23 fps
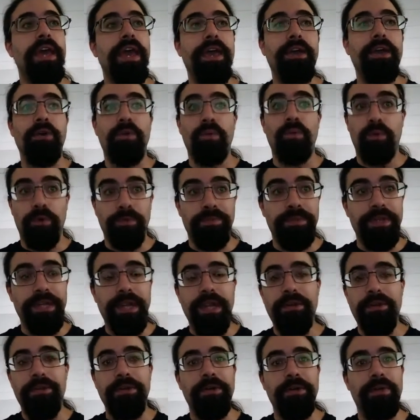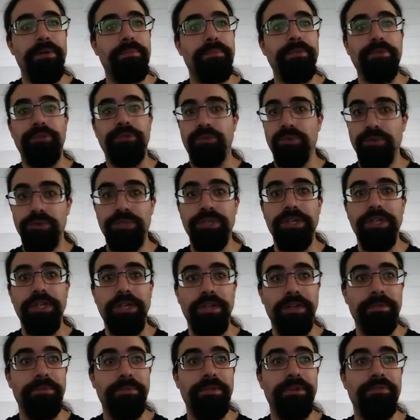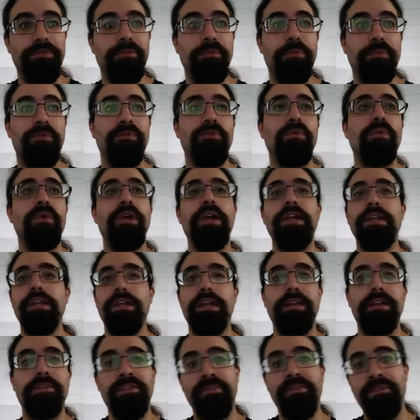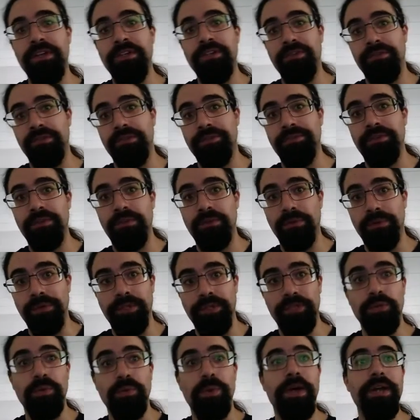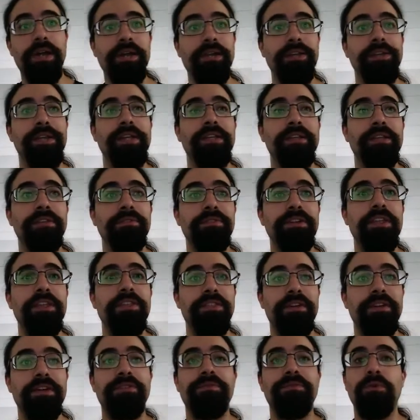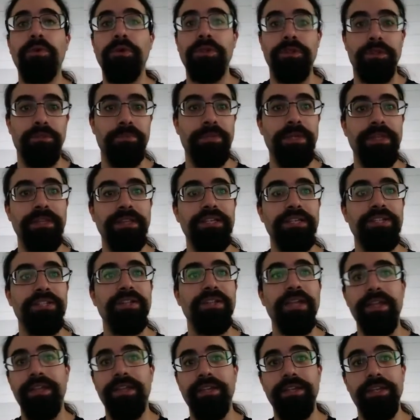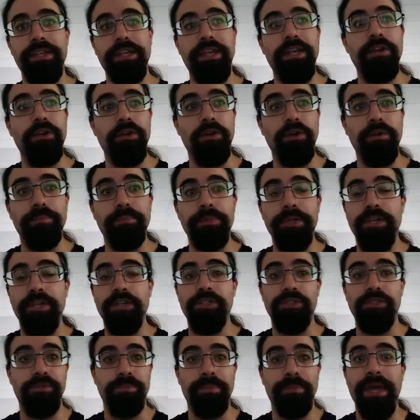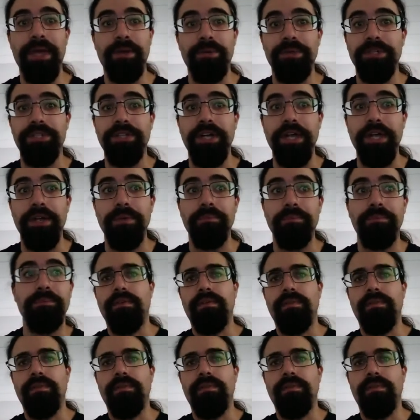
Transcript: and it'll warm the area up and loosening it up there for before any kind of a major lift, including a squat and a deadlift, and therefore you'd be less likely to get hurt because your back was tight.